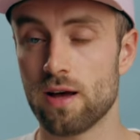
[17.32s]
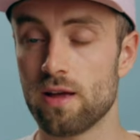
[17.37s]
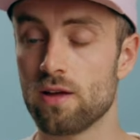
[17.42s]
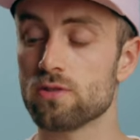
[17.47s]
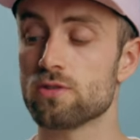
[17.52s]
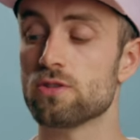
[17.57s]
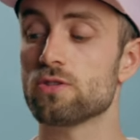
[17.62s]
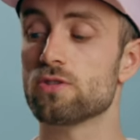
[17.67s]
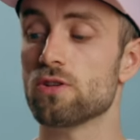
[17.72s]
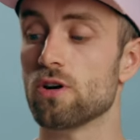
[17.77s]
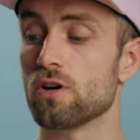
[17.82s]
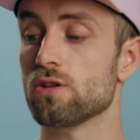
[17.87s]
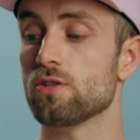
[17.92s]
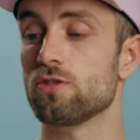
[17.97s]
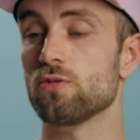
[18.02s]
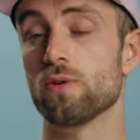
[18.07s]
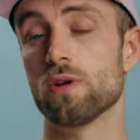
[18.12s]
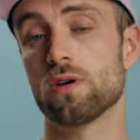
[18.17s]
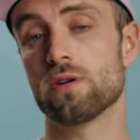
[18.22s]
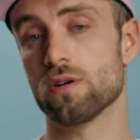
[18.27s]
I also started
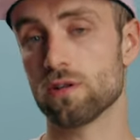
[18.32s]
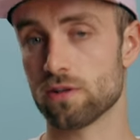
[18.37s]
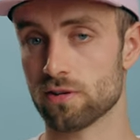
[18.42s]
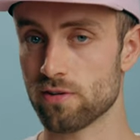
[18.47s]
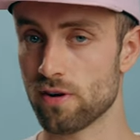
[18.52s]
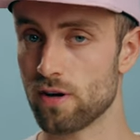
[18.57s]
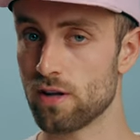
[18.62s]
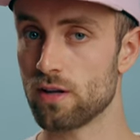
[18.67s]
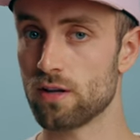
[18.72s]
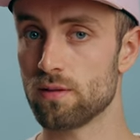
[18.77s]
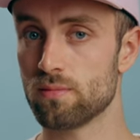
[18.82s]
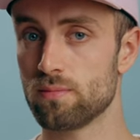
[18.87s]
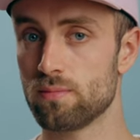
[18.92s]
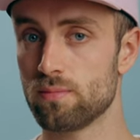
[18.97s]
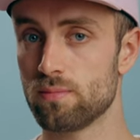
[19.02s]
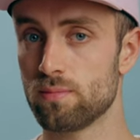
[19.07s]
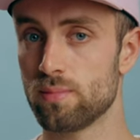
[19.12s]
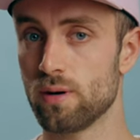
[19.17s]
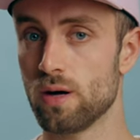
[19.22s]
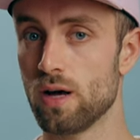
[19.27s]
doing color grading.
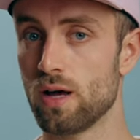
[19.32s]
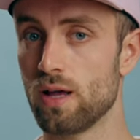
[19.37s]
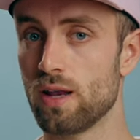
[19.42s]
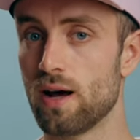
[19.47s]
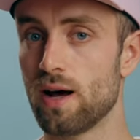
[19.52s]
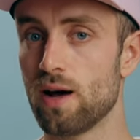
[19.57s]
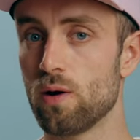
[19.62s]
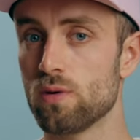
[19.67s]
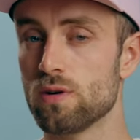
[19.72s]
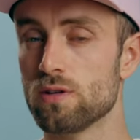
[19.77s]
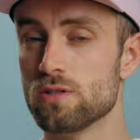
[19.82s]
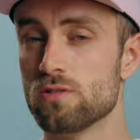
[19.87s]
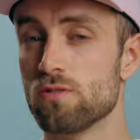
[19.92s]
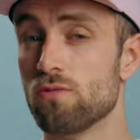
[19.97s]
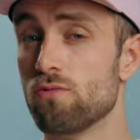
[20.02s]
But I was